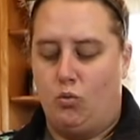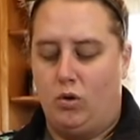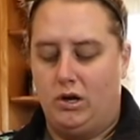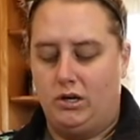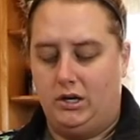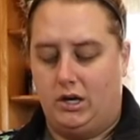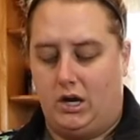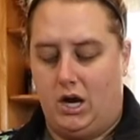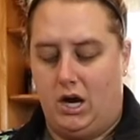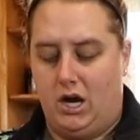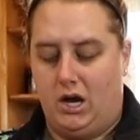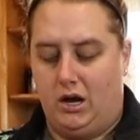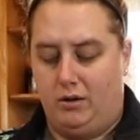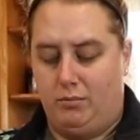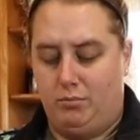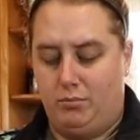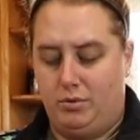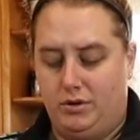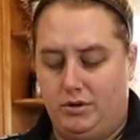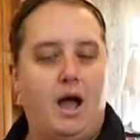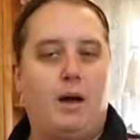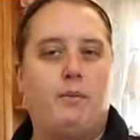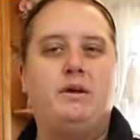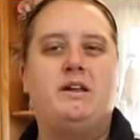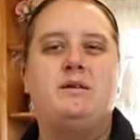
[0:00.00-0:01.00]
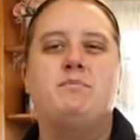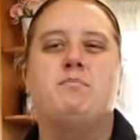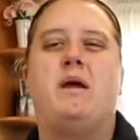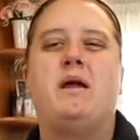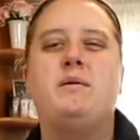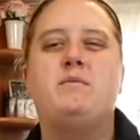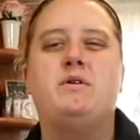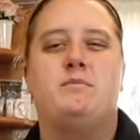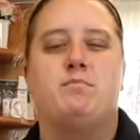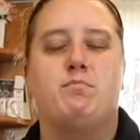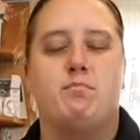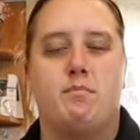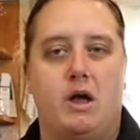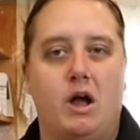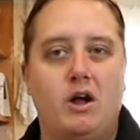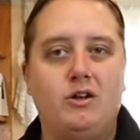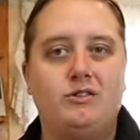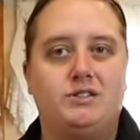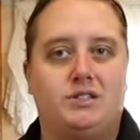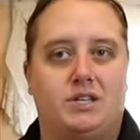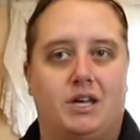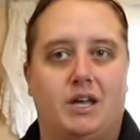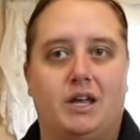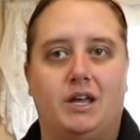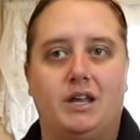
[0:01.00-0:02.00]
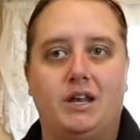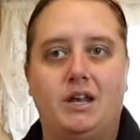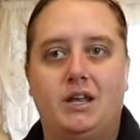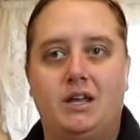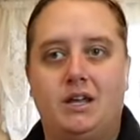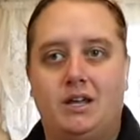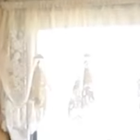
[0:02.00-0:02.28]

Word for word: one cup. I mean, maybe melted,